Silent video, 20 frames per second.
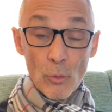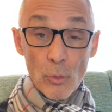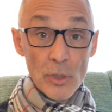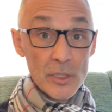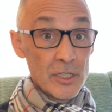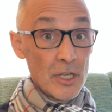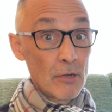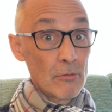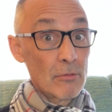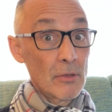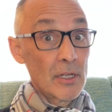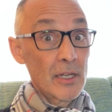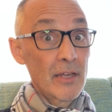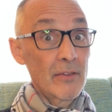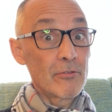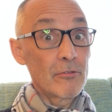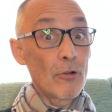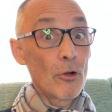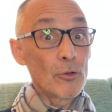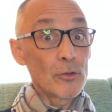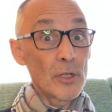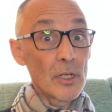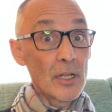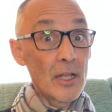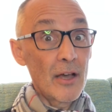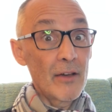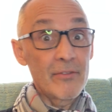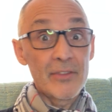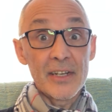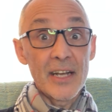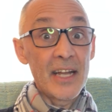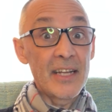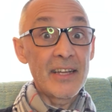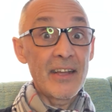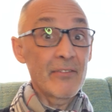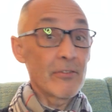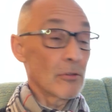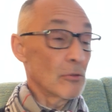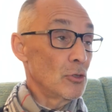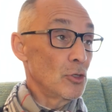which I really have grown to love, and I
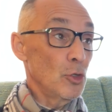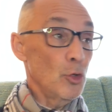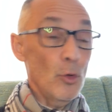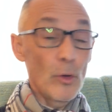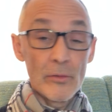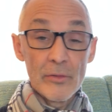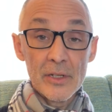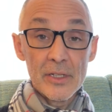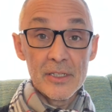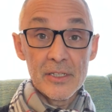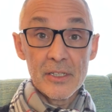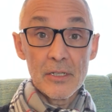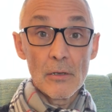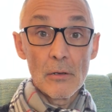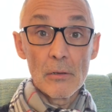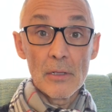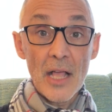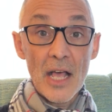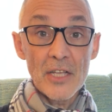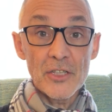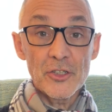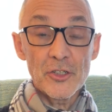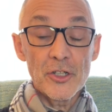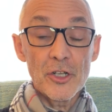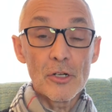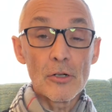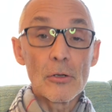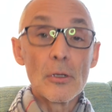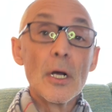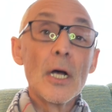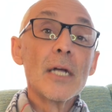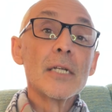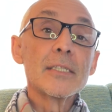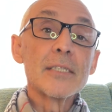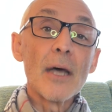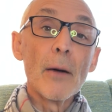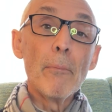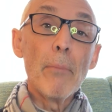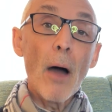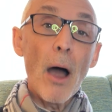never knew of it until last year,
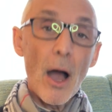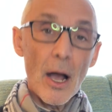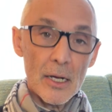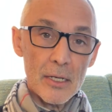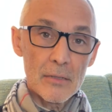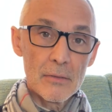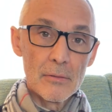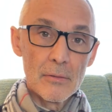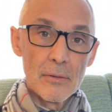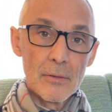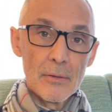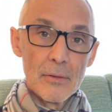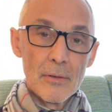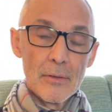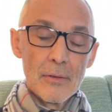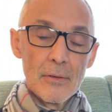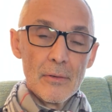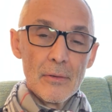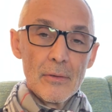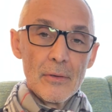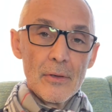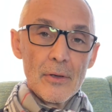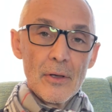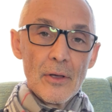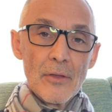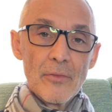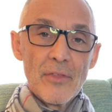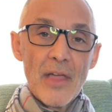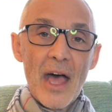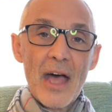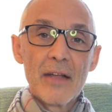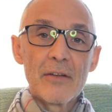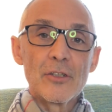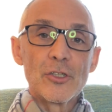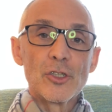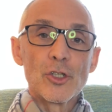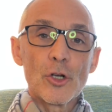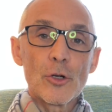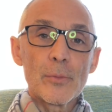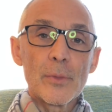Tabak. That
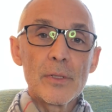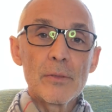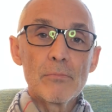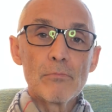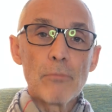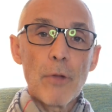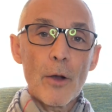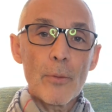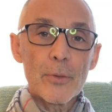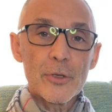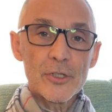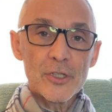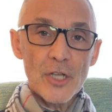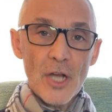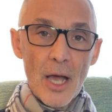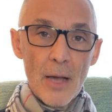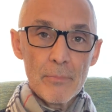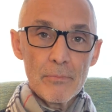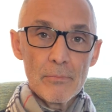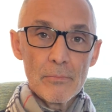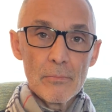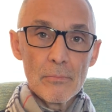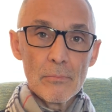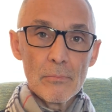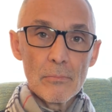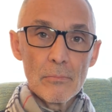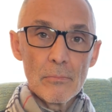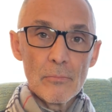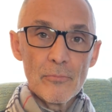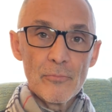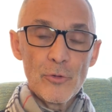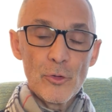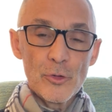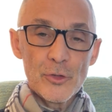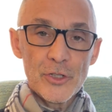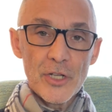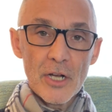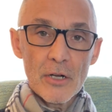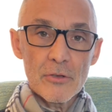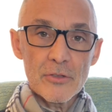German barbershop
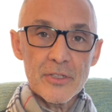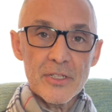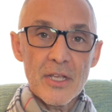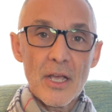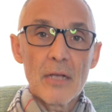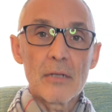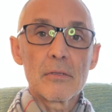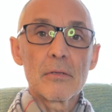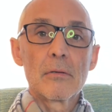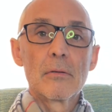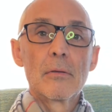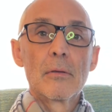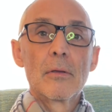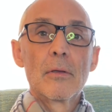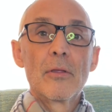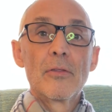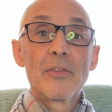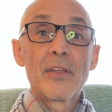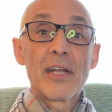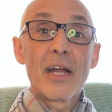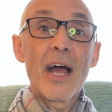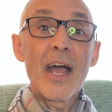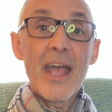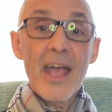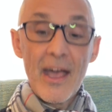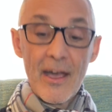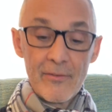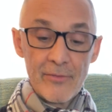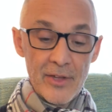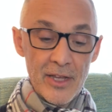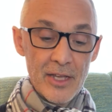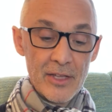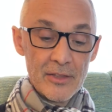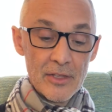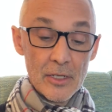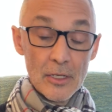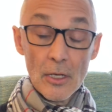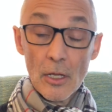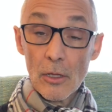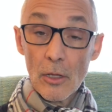fougere scent that I have in the
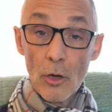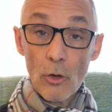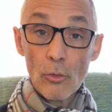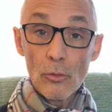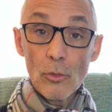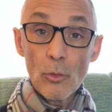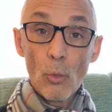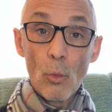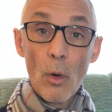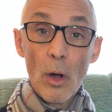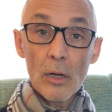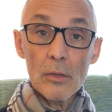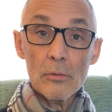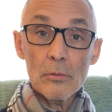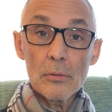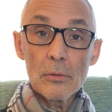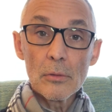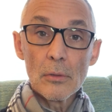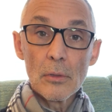cologne water,